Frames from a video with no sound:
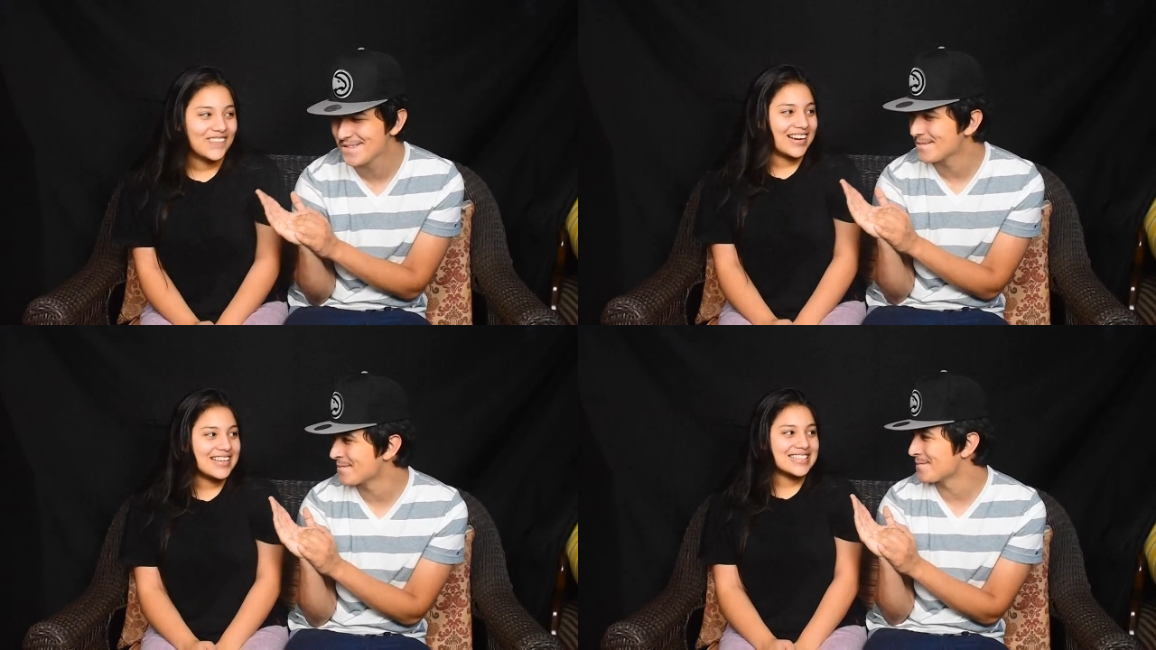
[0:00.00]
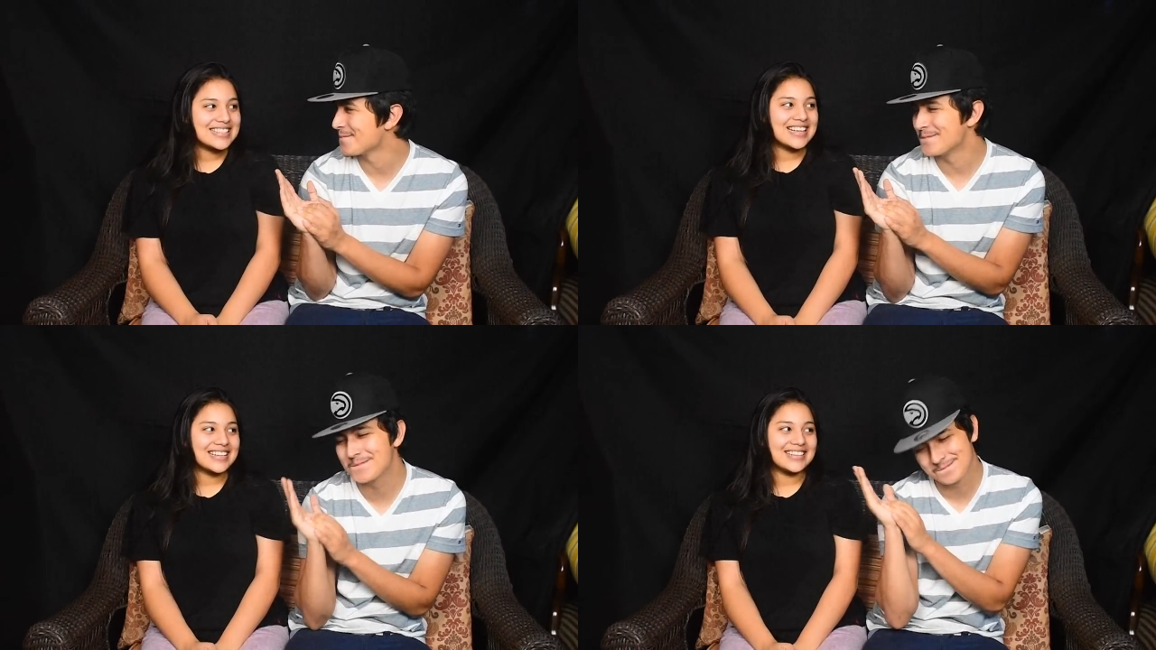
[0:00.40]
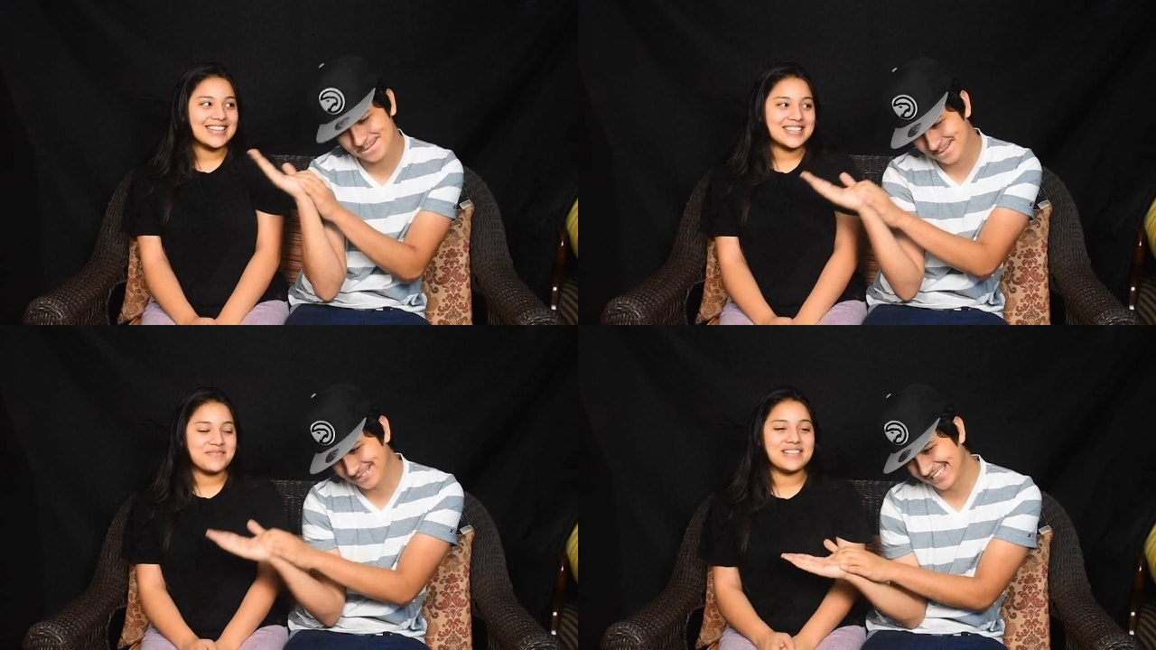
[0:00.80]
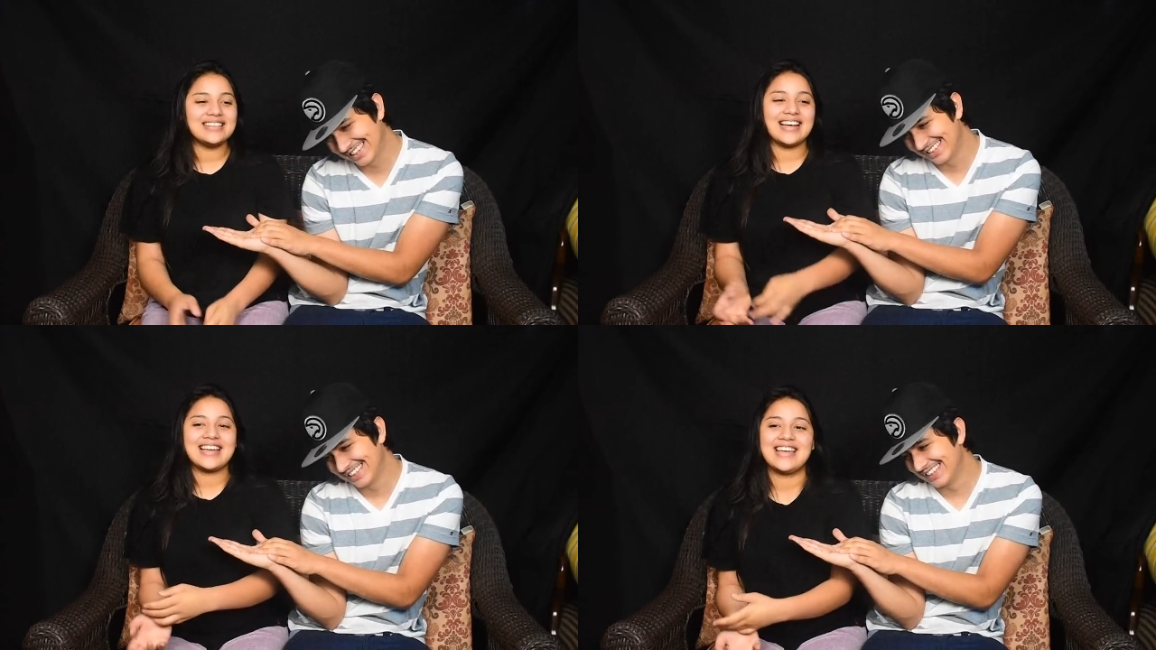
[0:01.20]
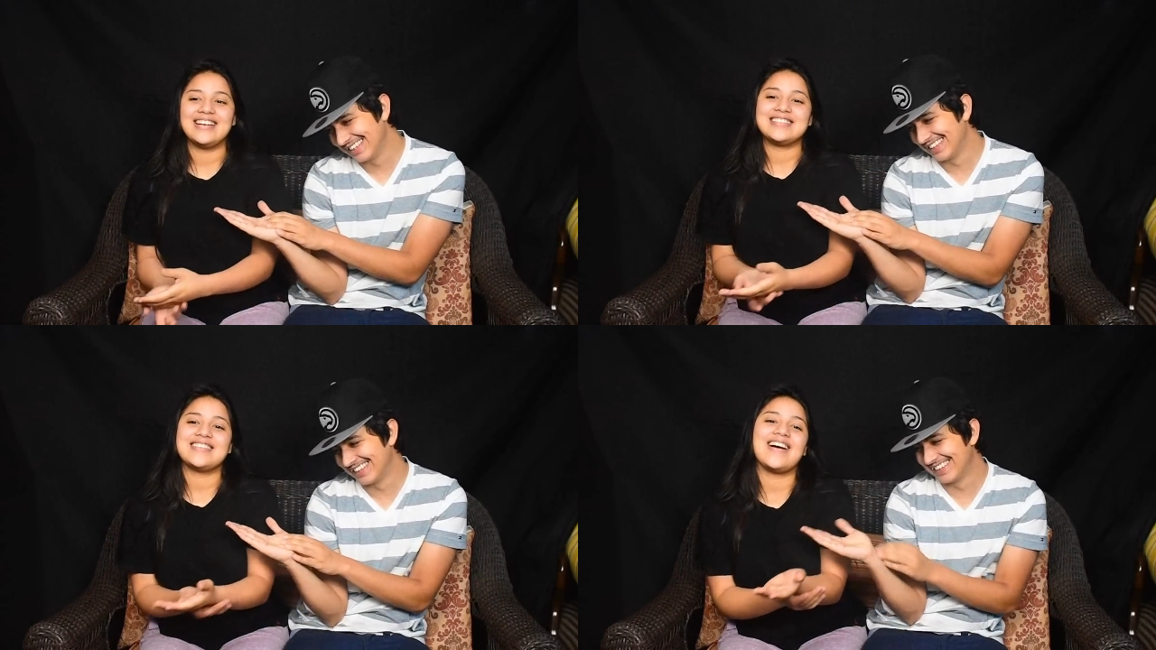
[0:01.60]
Speaker 1: Why you signaling to me like here
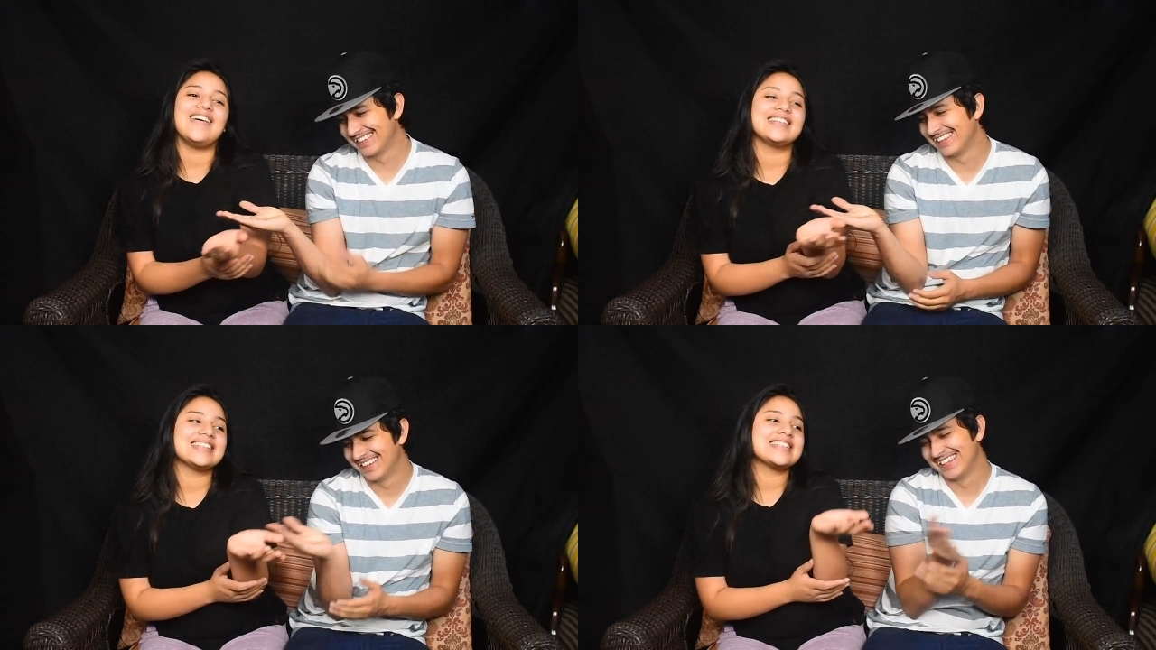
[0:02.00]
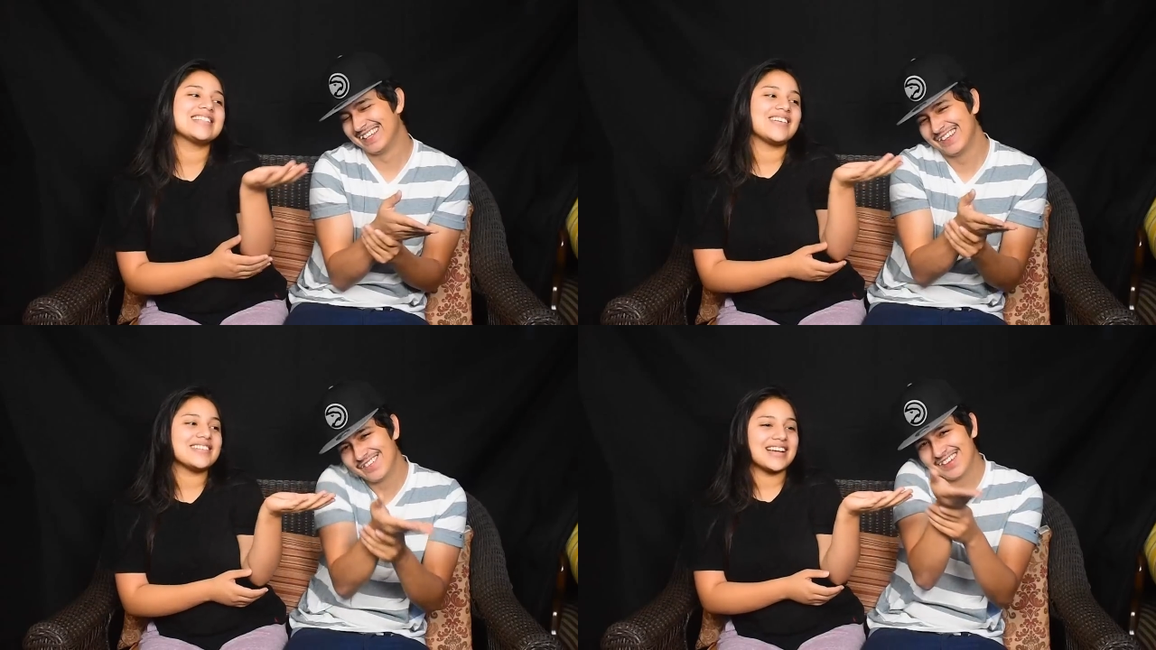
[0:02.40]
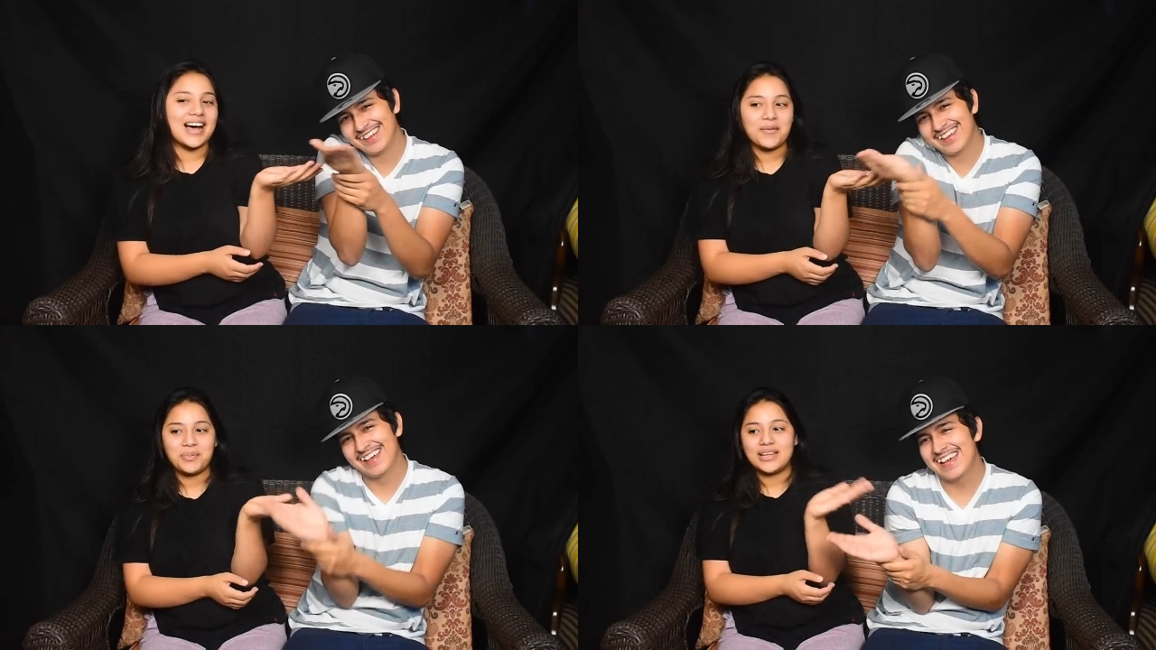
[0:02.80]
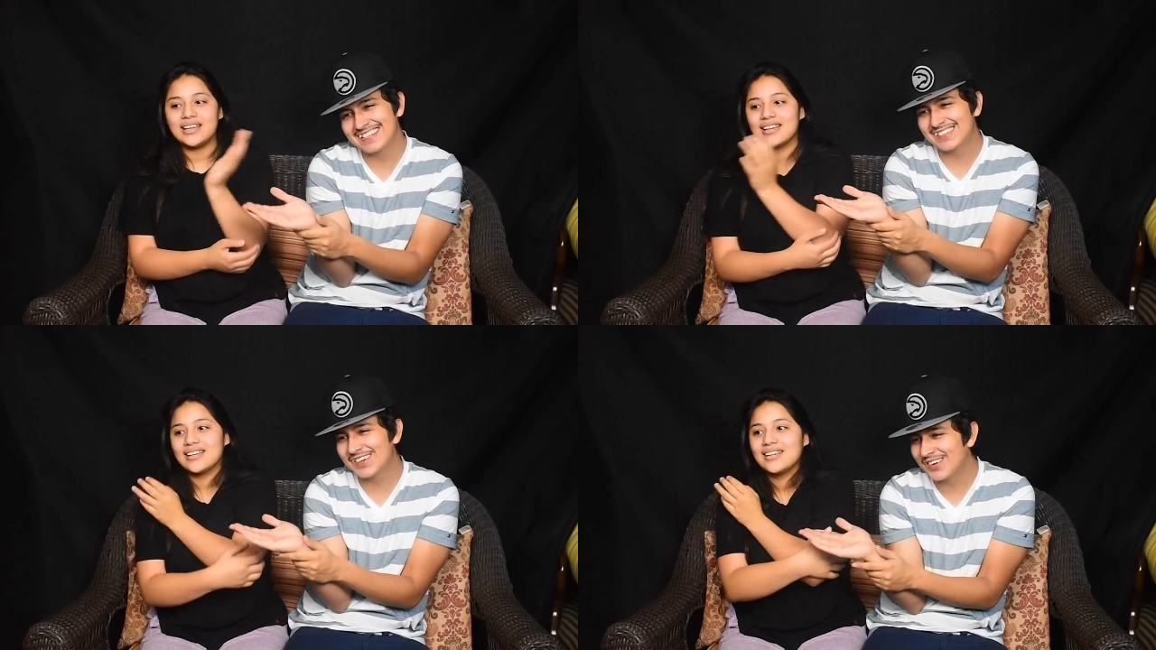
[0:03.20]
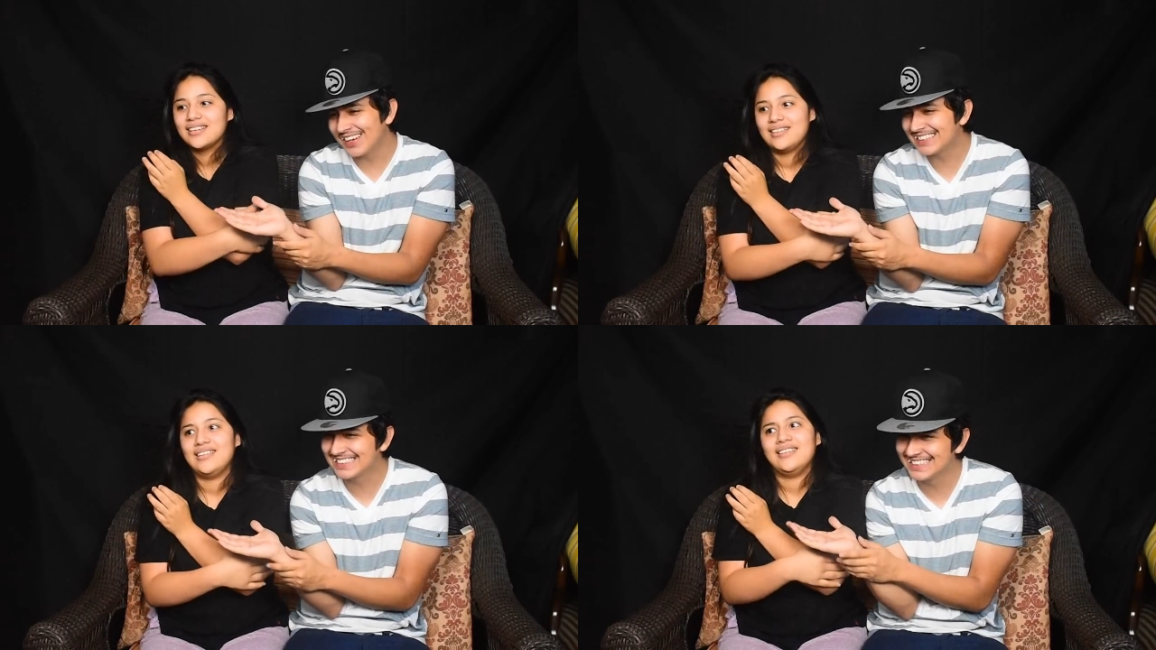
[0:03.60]
you go? This is your topic. Answer your
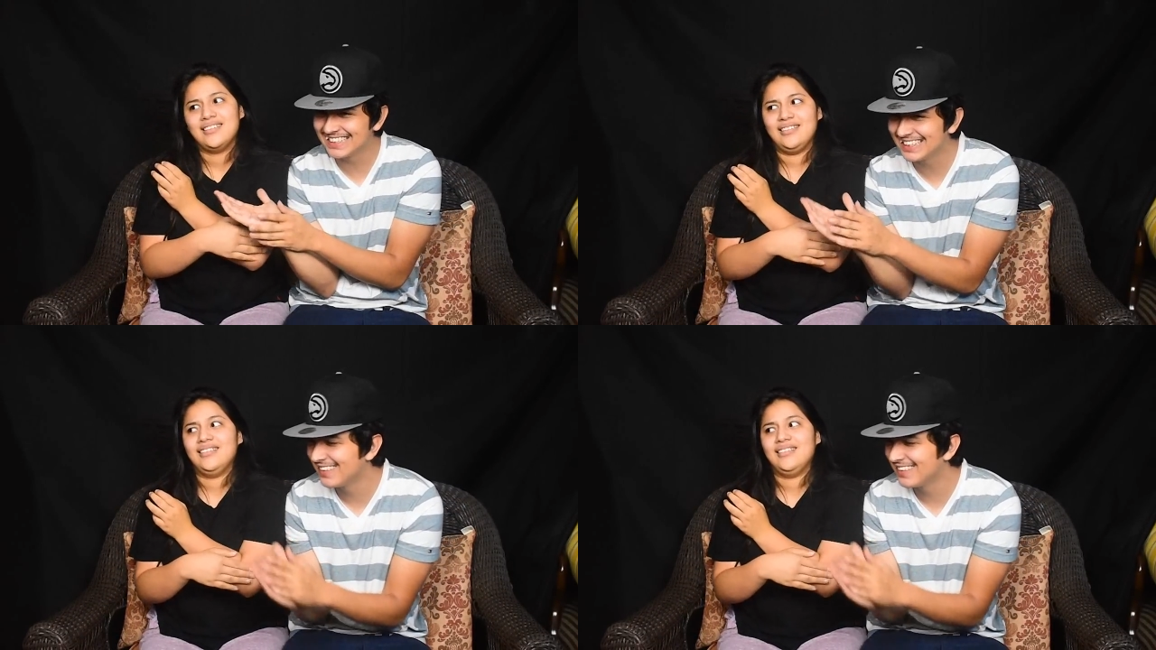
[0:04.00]
question.